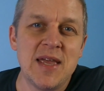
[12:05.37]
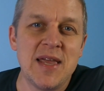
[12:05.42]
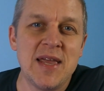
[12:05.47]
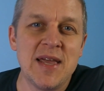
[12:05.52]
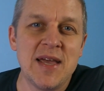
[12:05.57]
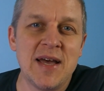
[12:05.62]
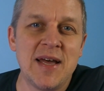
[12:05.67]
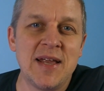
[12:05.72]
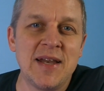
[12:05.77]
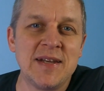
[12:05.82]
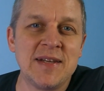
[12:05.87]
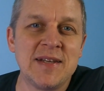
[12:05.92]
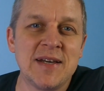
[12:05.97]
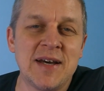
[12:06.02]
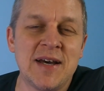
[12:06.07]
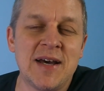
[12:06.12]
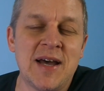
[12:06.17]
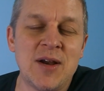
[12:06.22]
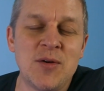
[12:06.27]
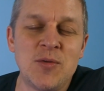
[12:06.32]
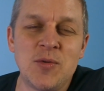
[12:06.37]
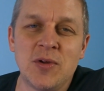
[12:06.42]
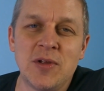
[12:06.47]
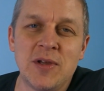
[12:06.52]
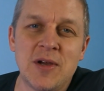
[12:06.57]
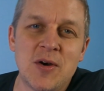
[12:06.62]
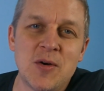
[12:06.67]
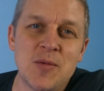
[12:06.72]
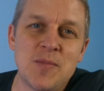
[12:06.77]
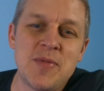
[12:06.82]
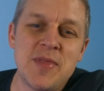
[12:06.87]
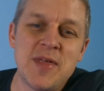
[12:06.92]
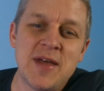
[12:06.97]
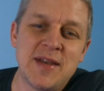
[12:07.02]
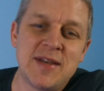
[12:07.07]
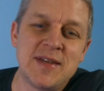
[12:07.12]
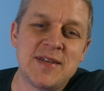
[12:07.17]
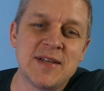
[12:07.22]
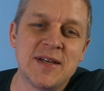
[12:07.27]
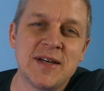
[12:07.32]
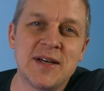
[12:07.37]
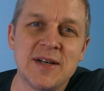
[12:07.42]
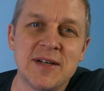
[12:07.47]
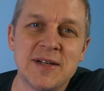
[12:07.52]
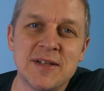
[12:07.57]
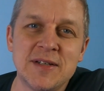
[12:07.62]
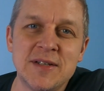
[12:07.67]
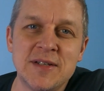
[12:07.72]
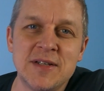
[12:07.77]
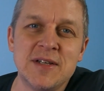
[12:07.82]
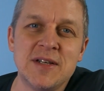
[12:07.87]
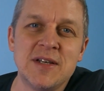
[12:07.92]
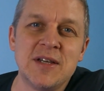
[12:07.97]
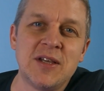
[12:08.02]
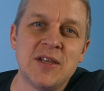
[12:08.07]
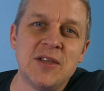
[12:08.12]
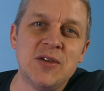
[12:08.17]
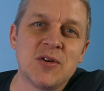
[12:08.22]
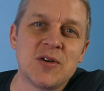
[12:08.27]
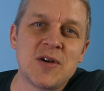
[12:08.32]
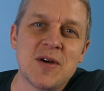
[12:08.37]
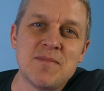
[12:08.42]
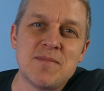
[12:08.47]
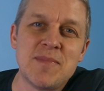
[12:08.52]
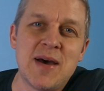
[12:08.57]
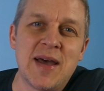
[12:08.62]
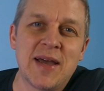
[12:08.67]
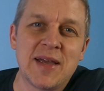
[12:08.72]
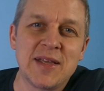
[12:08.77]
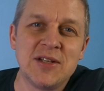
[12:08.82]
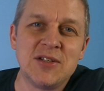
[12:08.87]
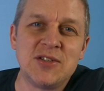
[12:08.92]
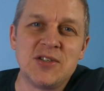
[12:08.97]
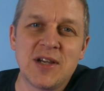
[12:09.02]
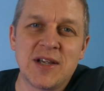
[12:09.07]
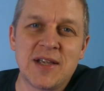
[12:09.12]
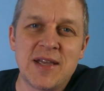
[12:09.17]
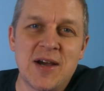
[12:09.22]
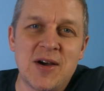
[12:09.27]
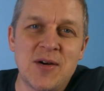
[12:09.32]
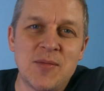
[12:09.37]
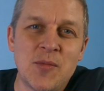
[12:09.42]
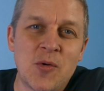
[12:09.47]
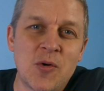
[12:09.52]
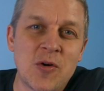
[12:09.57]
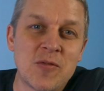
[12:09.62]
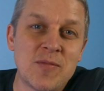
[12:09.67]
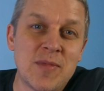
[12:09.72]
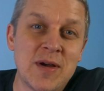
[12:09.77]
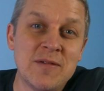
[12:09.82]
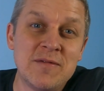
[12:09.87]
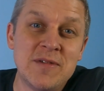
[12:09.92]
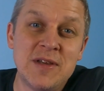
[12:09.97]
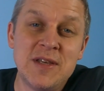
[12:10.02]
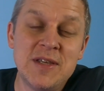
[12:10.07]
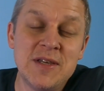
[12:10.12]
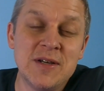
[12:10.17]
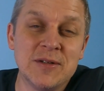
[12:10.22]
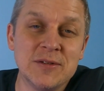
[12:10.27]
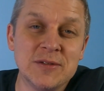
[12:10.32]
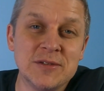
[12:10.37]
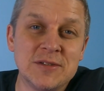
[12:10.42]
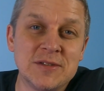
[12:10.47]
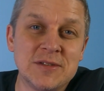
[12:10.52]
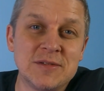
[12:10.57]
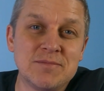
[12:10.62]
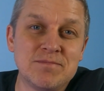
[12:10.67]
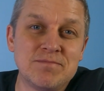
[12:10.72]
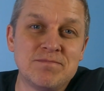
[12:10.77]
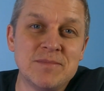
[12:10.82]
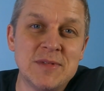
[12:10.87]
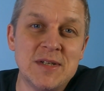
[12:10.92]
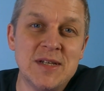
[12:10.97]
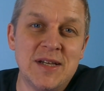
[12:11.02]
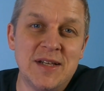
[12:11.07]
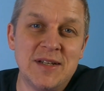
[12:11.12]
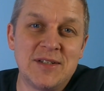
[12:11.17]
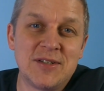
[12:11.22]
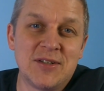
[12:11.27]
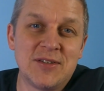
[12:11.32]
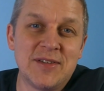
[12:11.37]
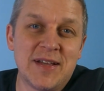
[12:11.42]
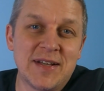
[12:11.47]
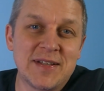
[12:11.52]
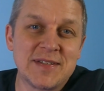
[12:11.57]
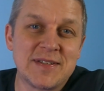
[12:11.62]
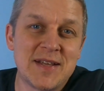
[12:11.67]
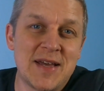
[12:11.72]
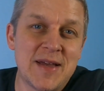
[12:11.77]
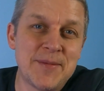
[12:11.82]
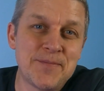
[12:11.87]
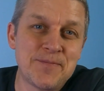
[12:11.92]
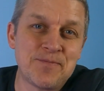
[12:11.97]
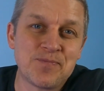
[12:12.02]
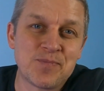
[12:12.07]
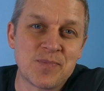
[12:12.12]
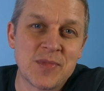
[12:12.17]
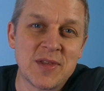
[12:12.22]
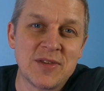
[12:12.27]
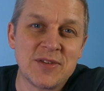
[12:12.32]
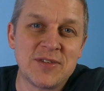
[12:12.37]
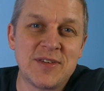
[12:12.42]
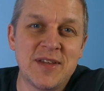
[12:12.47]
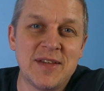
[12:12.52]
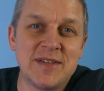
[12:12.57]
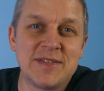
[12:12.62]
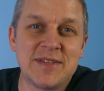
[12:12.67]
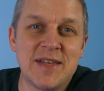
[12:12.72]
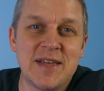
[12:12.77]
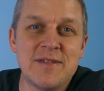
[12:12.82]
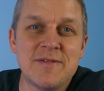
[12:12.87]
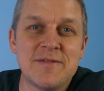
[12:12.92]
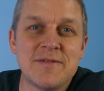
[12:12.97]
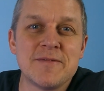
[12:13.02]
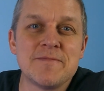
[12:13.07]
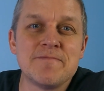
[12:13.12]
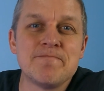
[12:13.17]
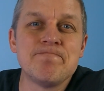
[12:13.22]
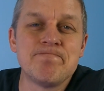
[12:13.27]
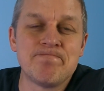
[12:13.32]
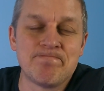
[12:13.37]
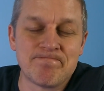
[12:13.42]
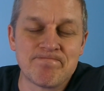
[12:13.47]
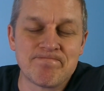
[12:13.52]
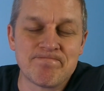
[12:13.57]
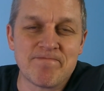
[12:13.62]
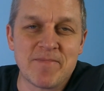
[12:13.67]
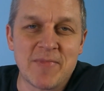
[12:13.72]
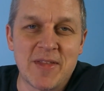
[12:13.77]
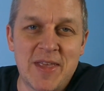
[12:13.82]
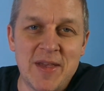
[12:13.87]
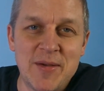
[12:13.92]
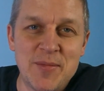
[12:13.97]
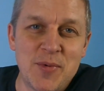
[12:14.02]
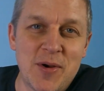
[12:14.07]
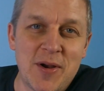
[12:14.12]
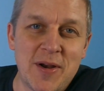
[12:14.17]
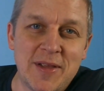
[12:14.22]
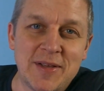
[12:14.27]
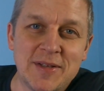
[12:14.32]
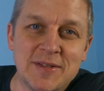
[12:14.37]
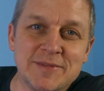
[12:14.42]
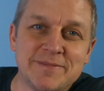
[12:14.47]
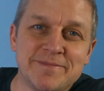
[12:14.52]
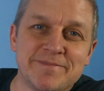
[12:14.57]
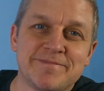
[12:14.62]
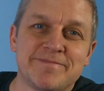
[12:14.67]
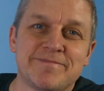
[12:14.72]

And I really hope that you'll come back and check out more of my videos. Until next time, stay safe, keep running.